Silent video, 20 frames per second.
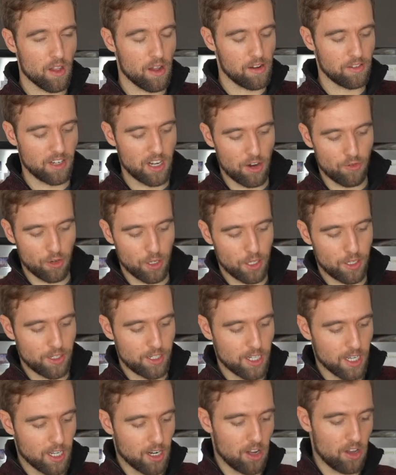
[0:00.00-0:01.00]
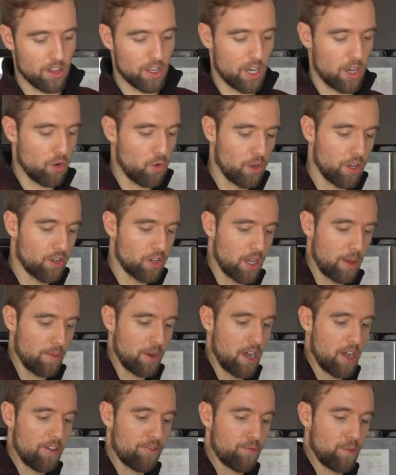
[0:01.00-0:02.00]
I'm not really digging all that oil coming
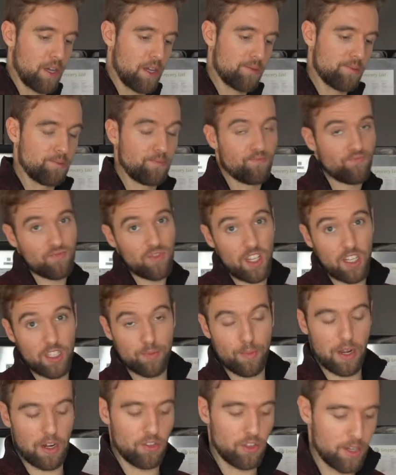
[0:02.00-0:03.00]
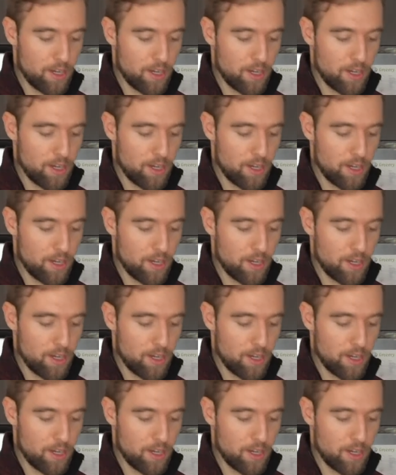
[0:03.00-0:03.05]
off, but it's better than